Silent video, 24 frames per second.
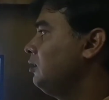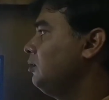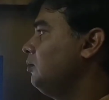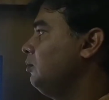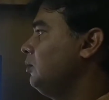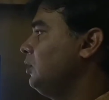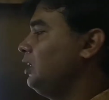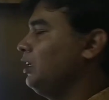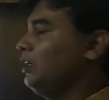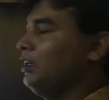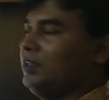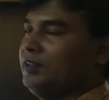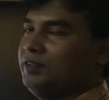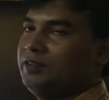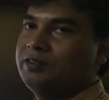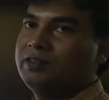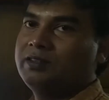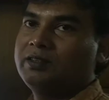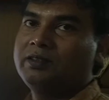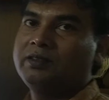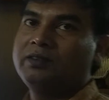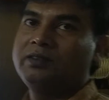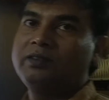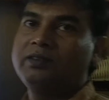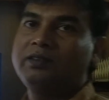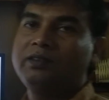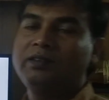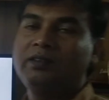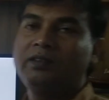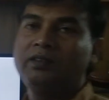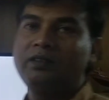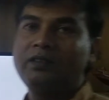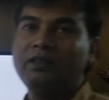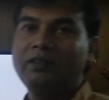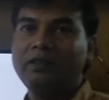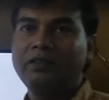village.
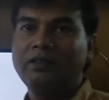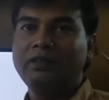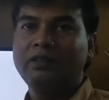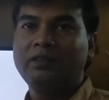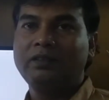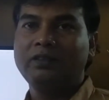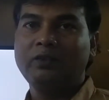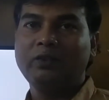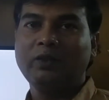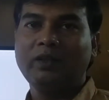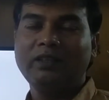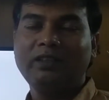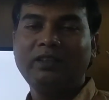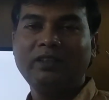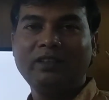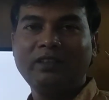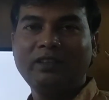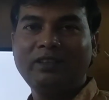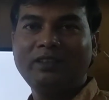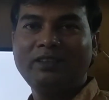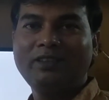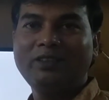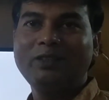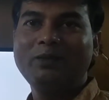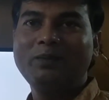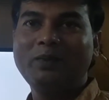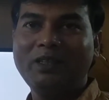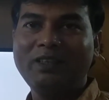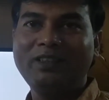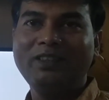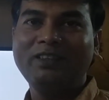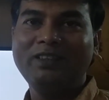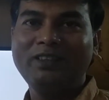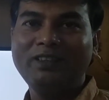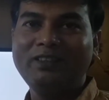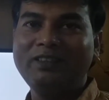So, I think this is very
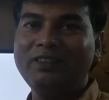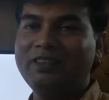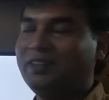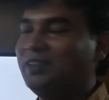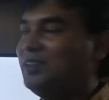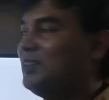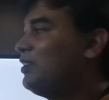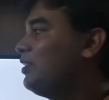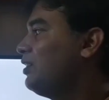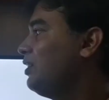easy.